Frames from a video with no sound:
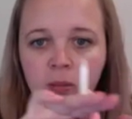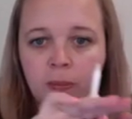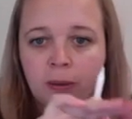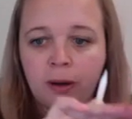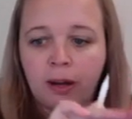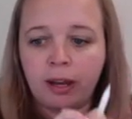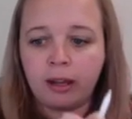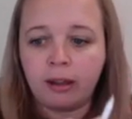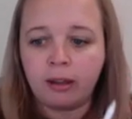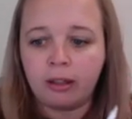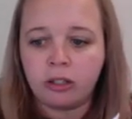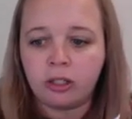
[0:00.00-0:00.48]

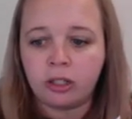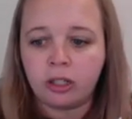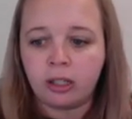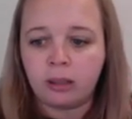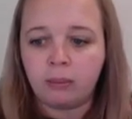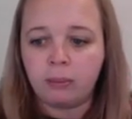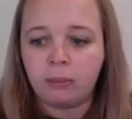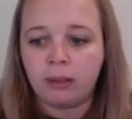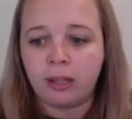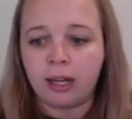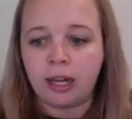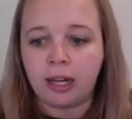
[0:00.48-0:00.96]
biological
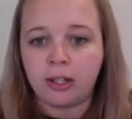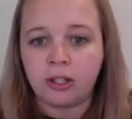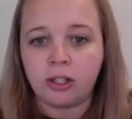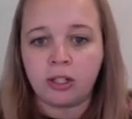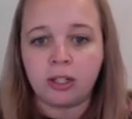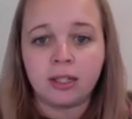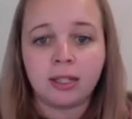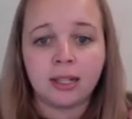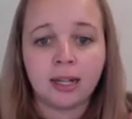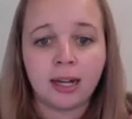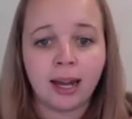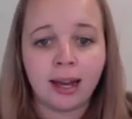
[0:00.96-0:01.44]

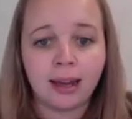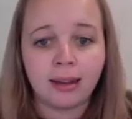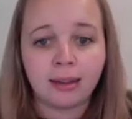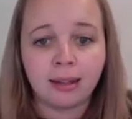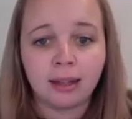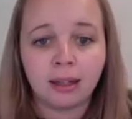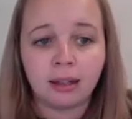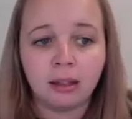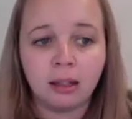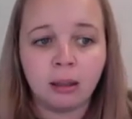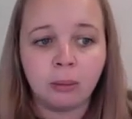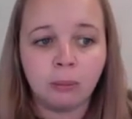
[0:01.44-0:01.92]
implications and
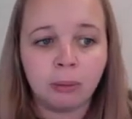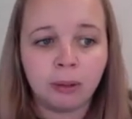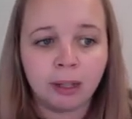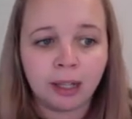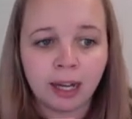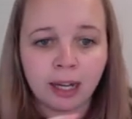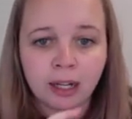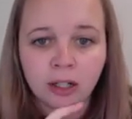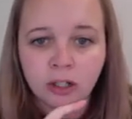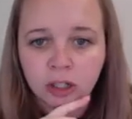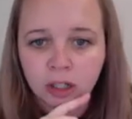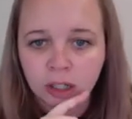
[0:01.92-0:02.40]
ethical
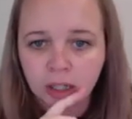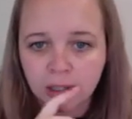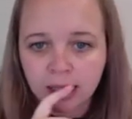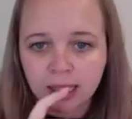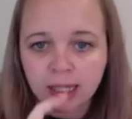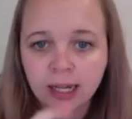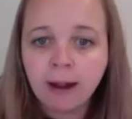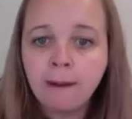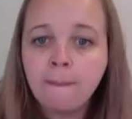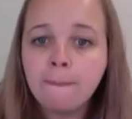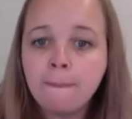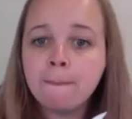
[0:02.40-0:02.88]
implications.
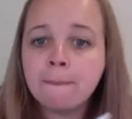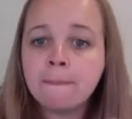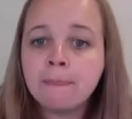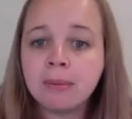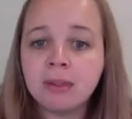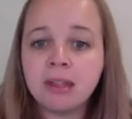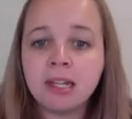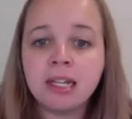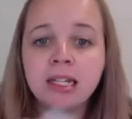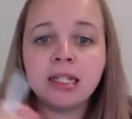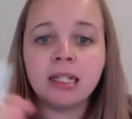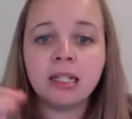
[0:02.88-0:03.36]

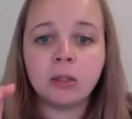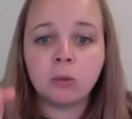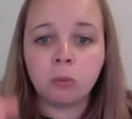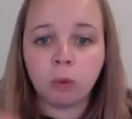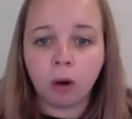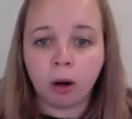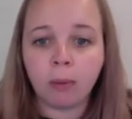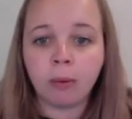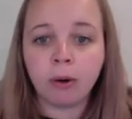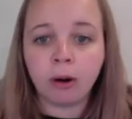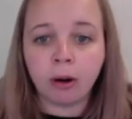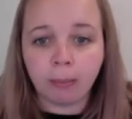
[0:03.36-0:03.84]
This is
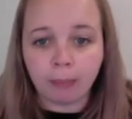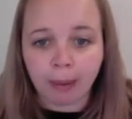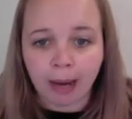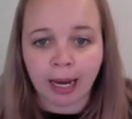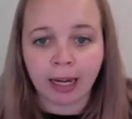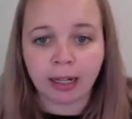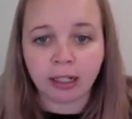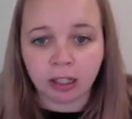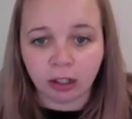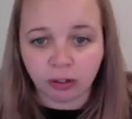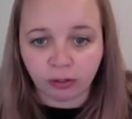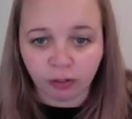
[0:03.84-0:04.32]
what we're
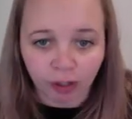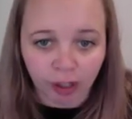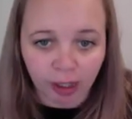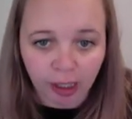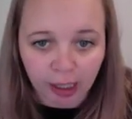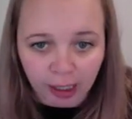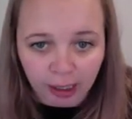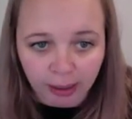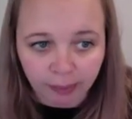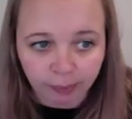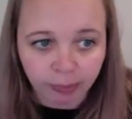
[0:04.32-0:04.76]
about to fill in.